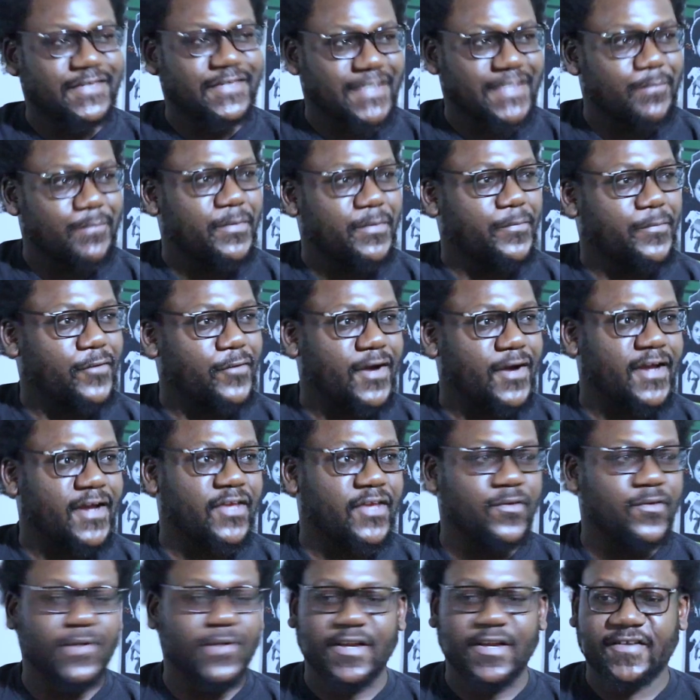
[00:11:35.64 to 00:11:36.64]
some people
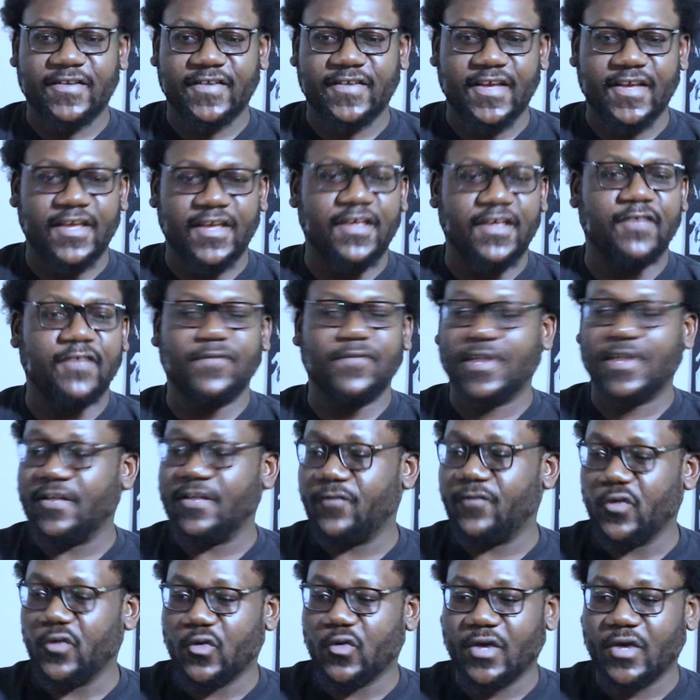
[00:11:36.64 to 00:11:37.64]
argue, let's say, even
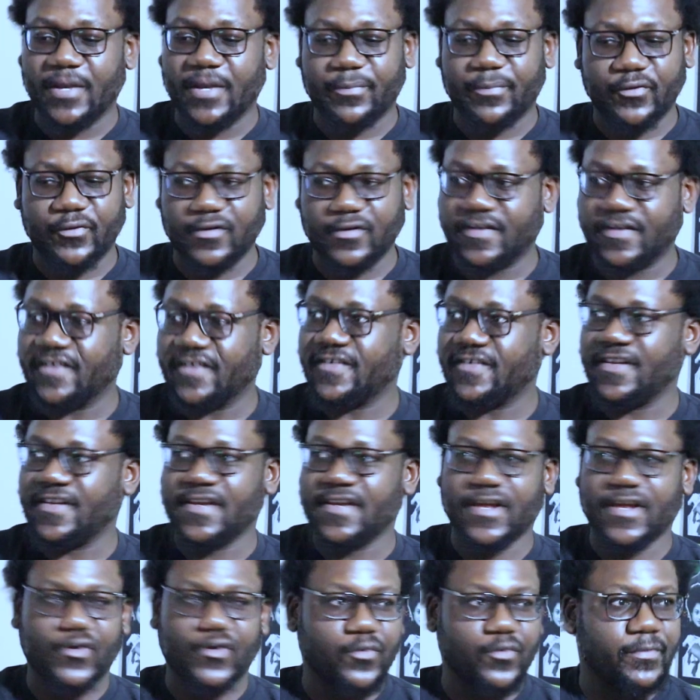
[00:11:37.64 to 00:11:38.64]
if you call a protest in
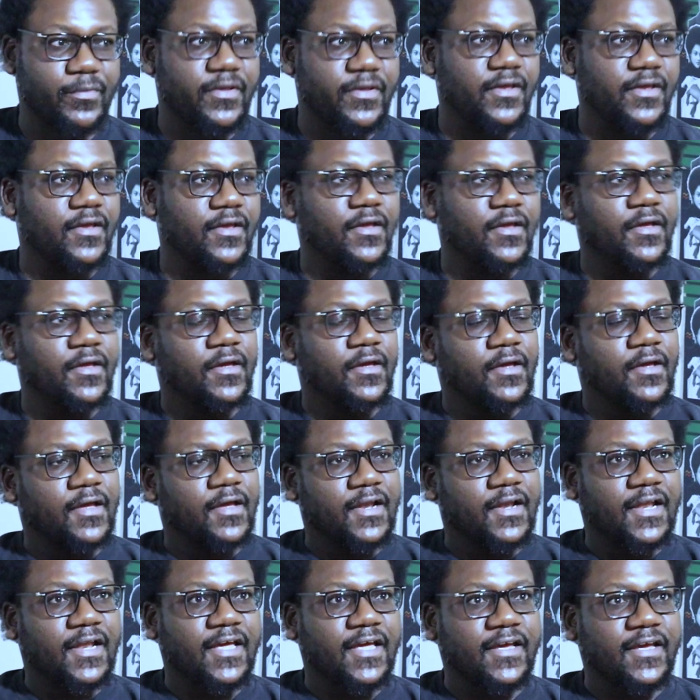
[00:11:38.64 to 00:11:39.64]
Nairobi,
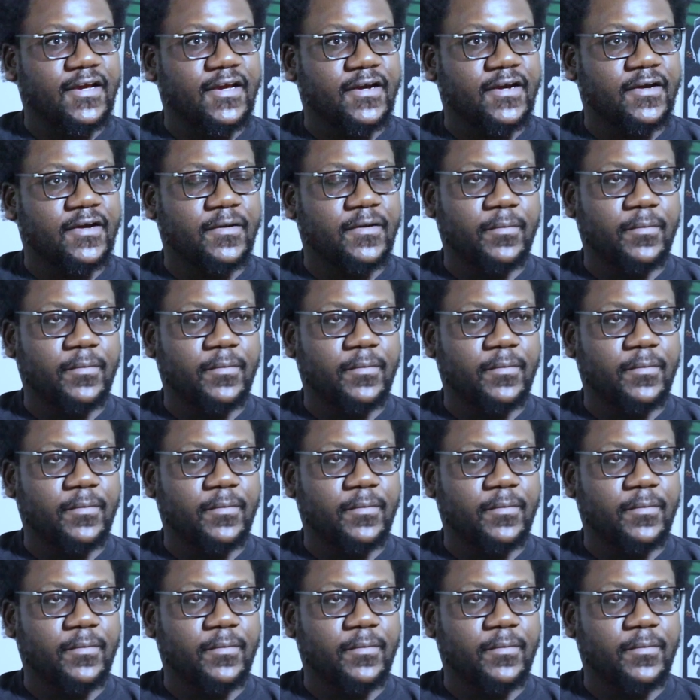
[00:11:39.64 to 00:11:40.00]
like